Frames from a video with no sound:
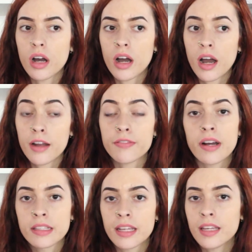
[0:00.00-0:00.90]
I
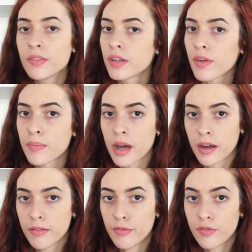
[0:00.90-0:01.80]
find that even if I'm
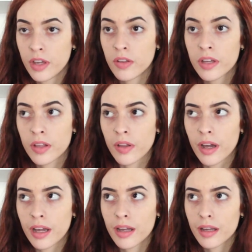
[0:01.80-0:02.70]
not feeling
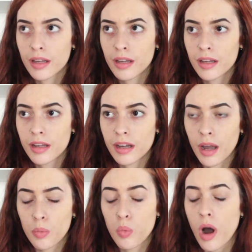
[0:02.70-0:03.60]
like
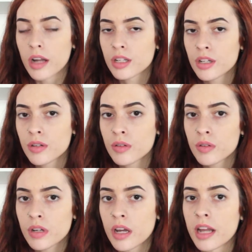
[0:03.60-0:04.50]
I want
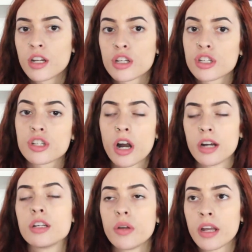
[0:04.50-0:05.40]
to and I just
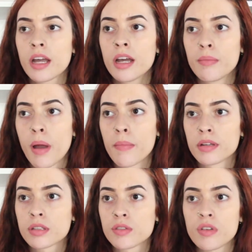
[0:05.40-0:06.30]
start doing it, my
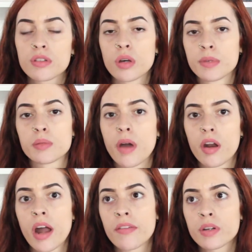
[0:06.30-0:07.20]
muscles feel so much
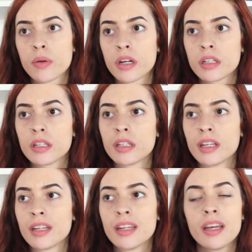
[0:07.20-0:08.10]
better afterwards, and
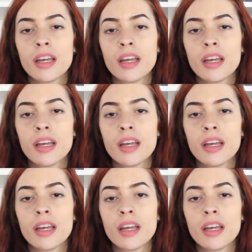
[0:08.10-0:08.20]
then